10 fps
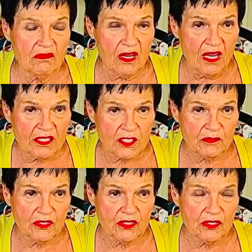gossip
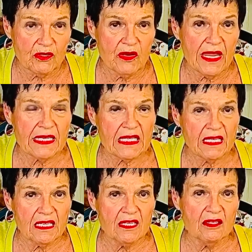to and
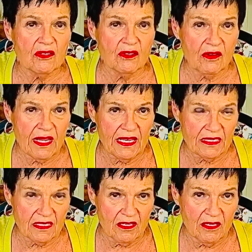clean your
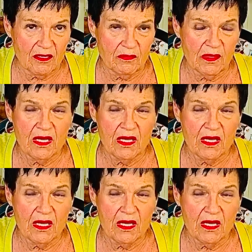act up.